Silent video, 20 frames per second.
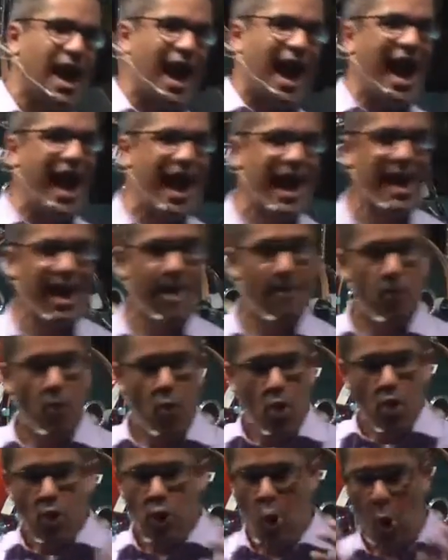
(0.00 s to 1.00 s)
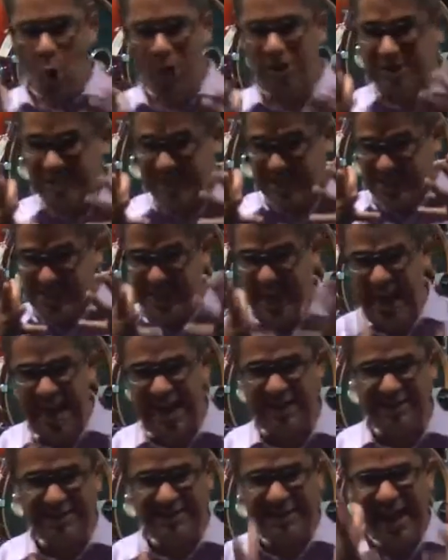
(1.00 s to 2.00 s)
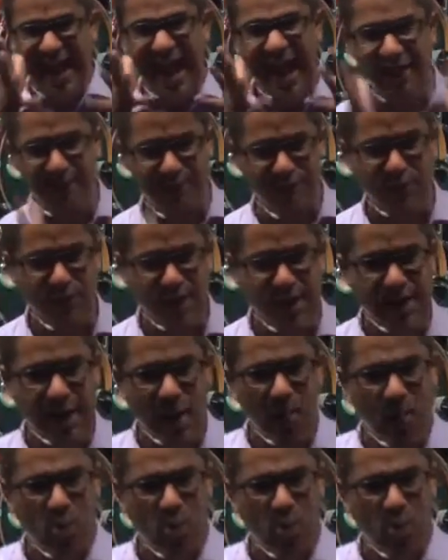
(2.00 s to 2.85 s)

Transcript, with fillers: I am going to chase after that.